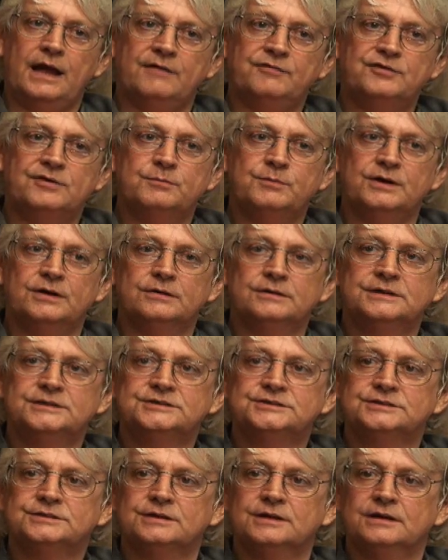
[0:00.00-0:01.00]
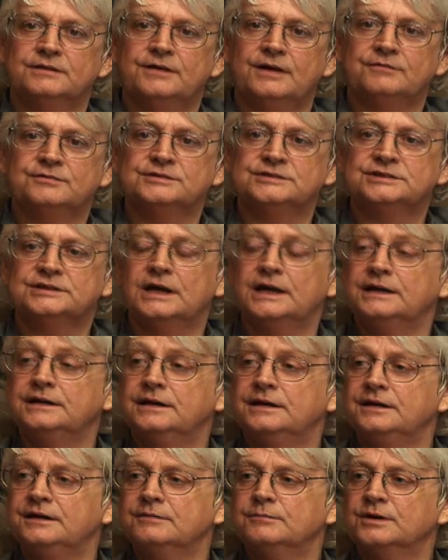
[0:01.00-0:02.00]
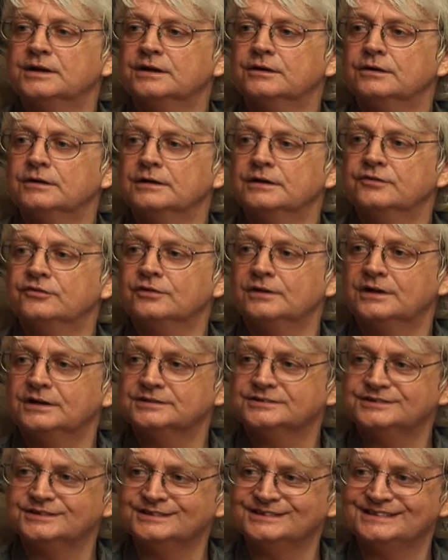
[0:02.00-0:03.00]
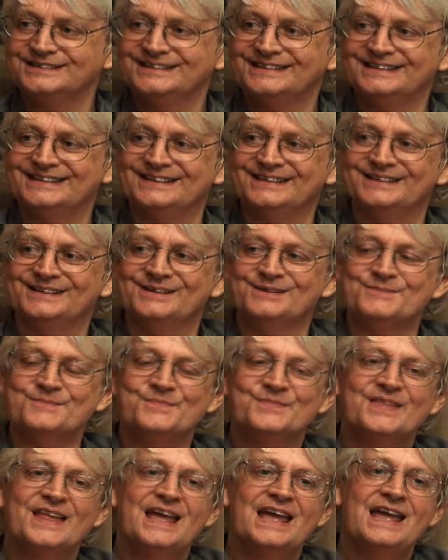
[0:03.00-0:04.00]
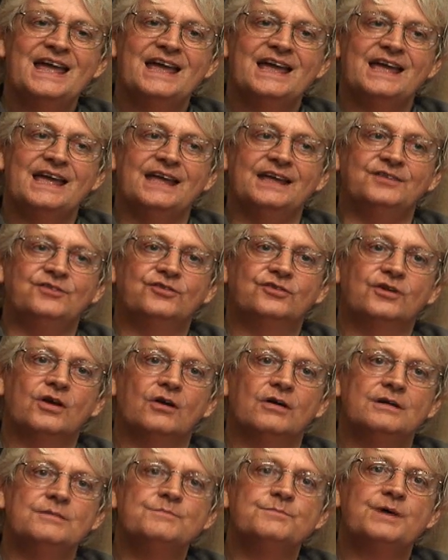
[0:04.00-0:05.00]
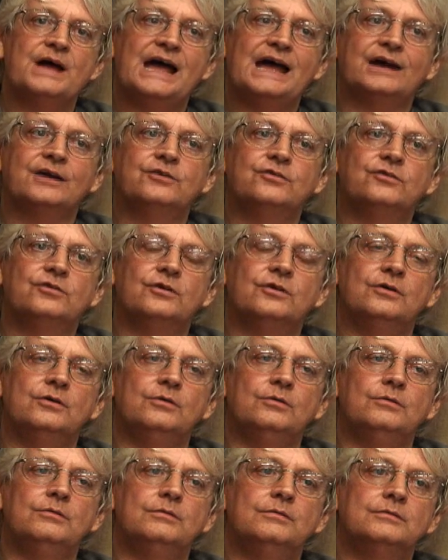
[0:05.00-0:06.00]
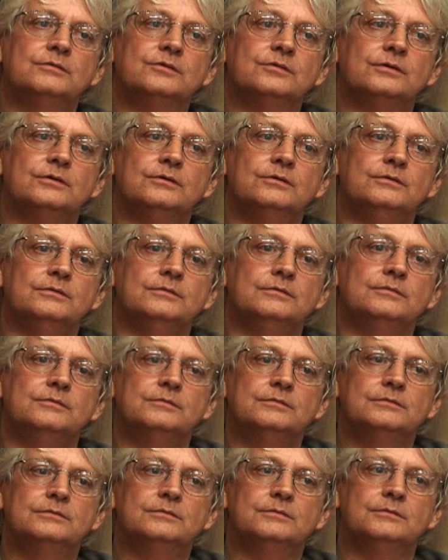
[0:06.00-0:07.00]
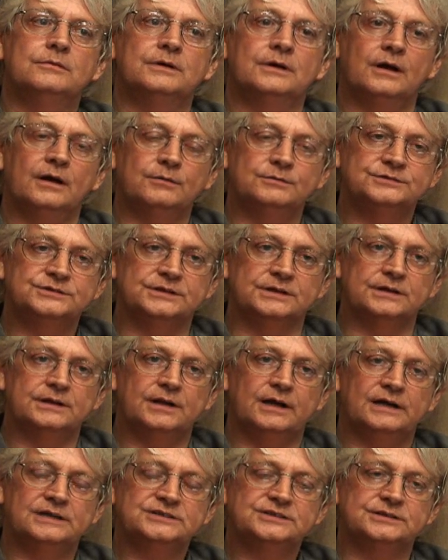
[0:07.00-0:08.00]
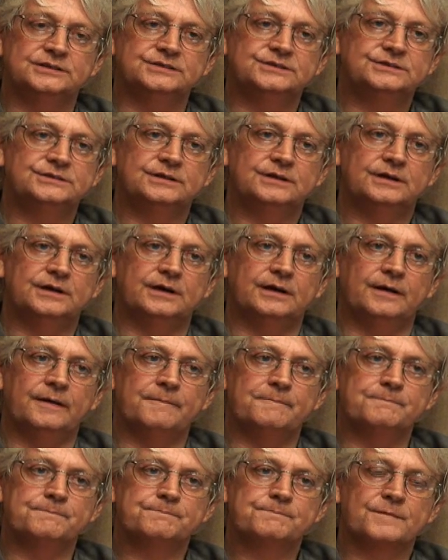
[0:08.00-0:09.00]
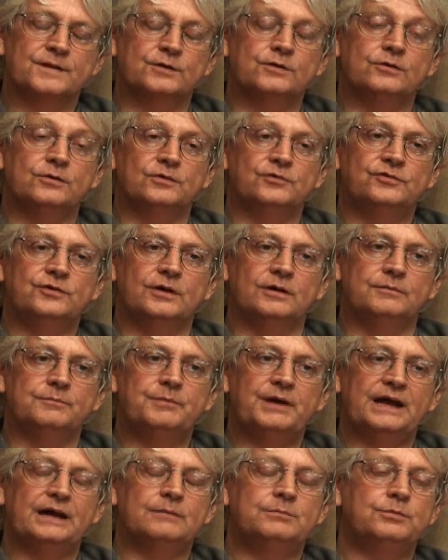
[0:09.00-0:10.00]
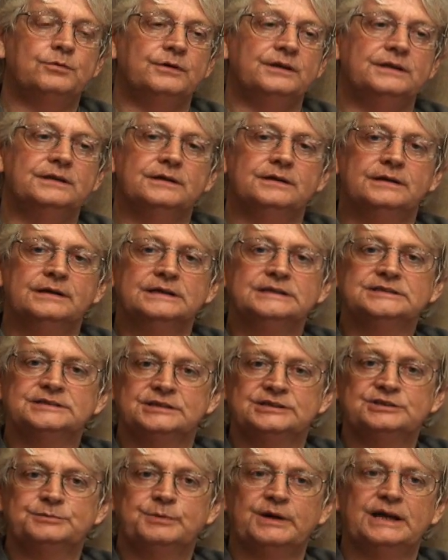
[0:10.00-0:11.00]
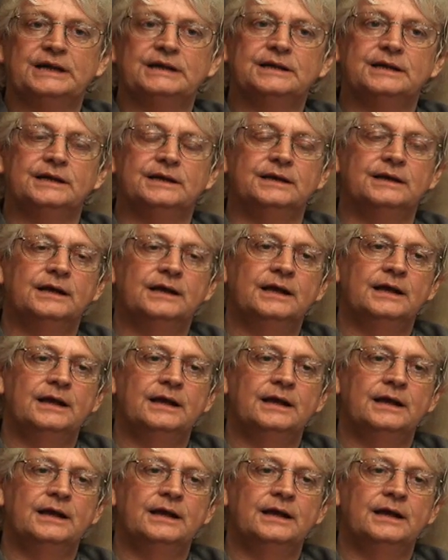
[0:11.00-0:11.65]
have to be honest that I haven't sat in any of my colleagues' classes. It's going back to when I was in classes. Of course, PowerPoint didn't exist back then,